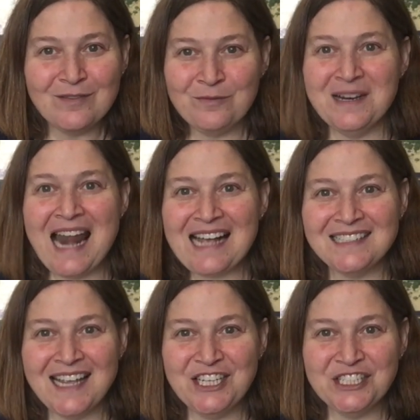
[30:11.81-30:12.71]

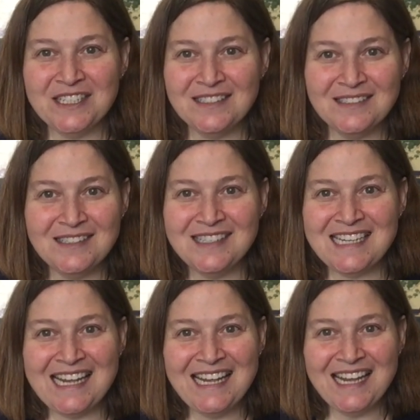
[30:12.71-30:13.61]
relaxation,
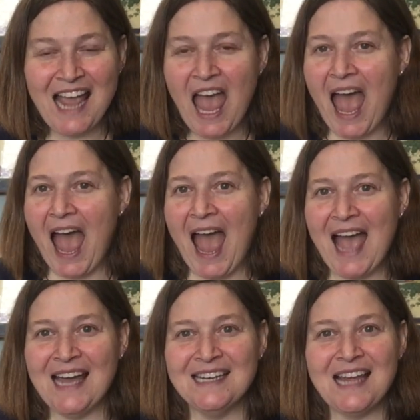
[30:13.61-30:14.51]
tea,
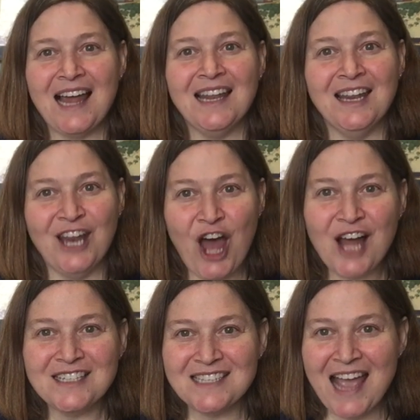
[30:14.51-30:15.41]
and
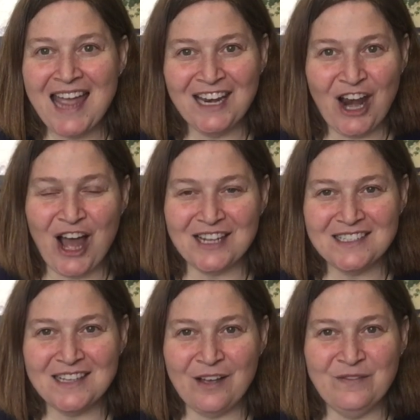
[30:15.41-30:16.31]
lots
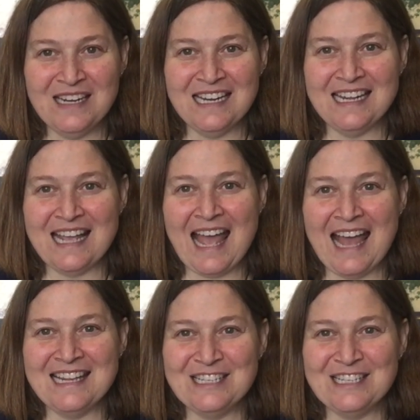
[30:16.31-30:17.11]
of knitting ahead.